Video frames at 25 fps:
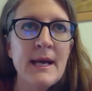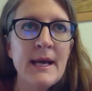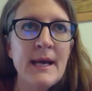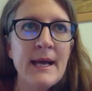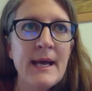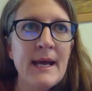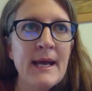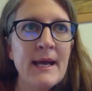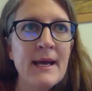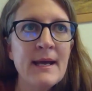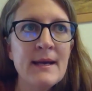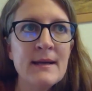
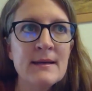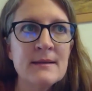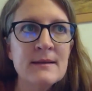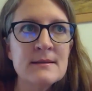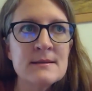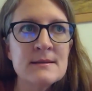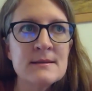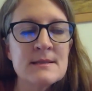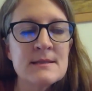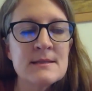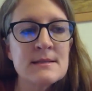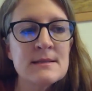
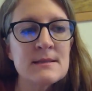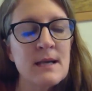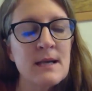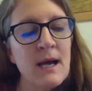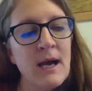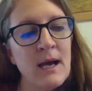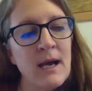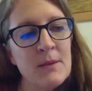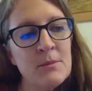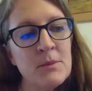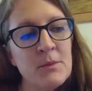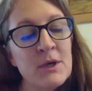and
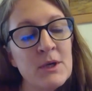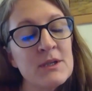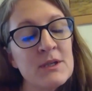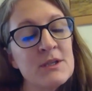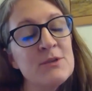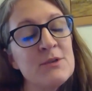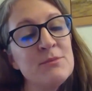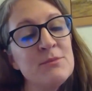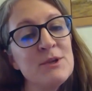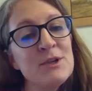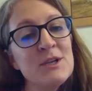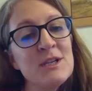I'm a
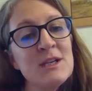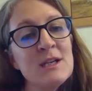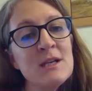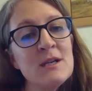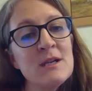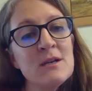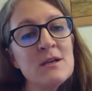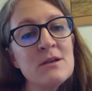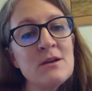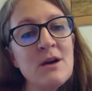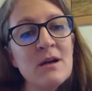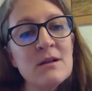
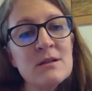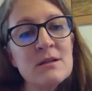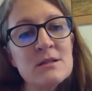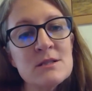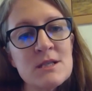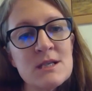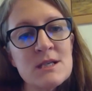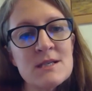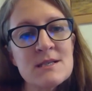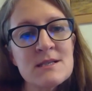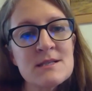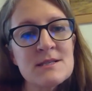community
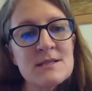ecologist,